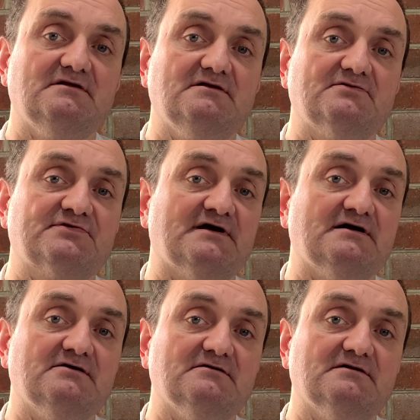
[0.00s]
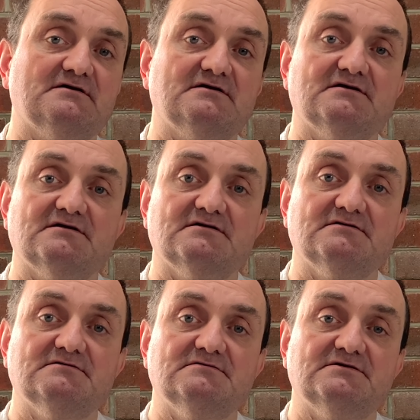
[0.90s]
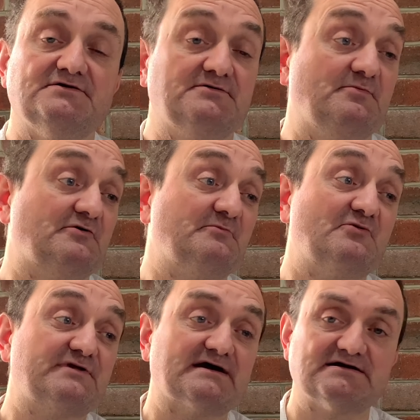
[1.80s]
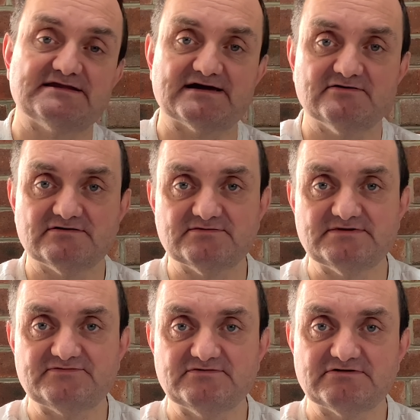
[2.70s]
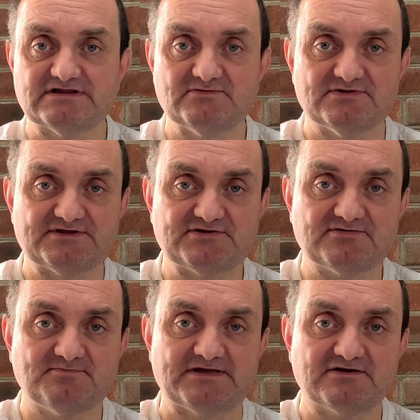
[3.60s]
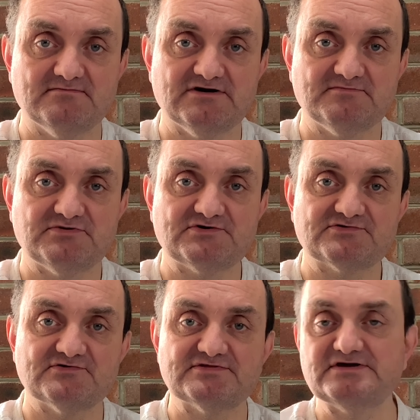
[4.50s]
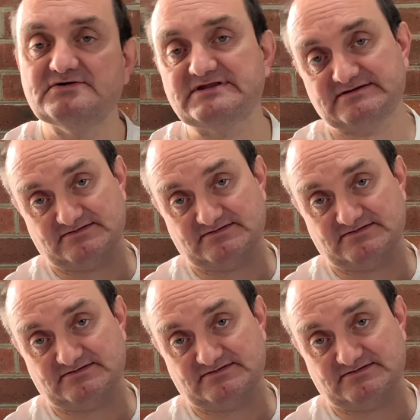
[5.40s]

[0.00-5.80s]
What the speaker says: So you can put more Dakka on them if you really wanted to spend command points on the unit.